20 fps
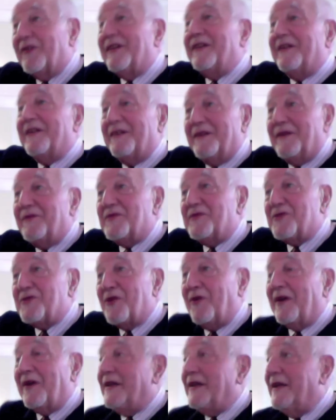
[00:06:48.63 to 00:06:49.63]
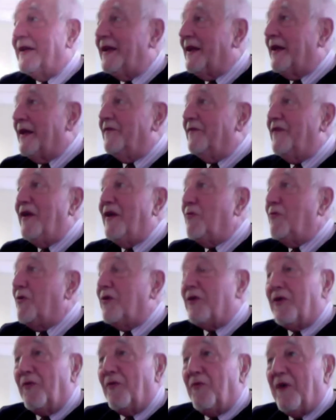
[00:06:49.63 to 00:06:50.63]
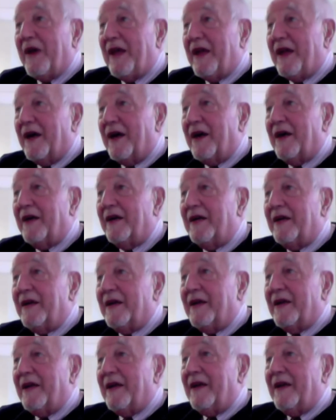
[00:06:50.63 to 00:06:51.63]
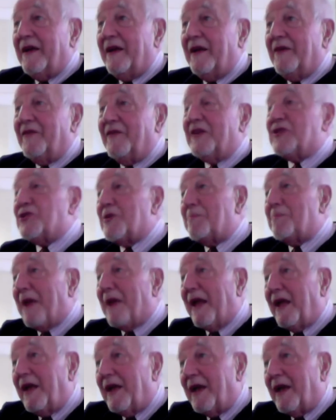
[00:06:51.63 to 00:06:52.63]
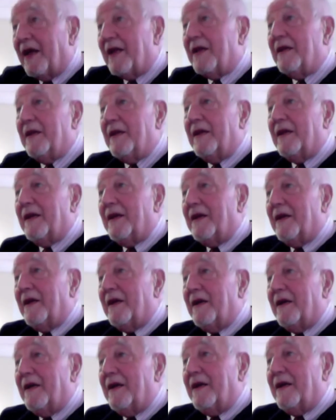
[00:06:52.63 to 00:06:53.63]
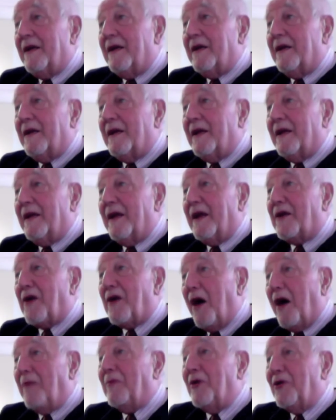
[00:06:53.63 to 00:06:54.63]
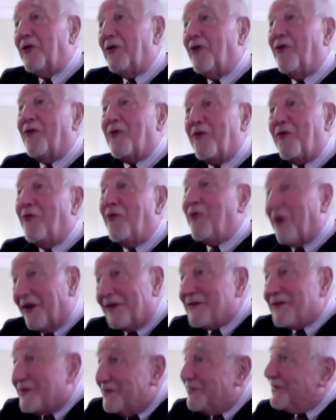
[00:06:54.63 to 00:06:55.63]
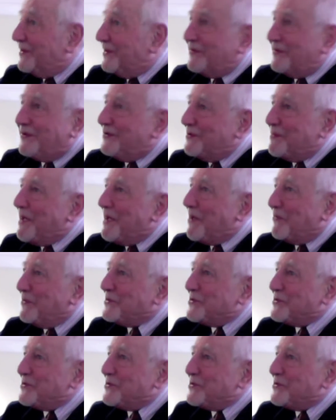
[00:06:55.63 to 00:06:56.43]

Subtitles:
pharmaceutical that caused cancer in the children and so on, they weren't aware that Japan,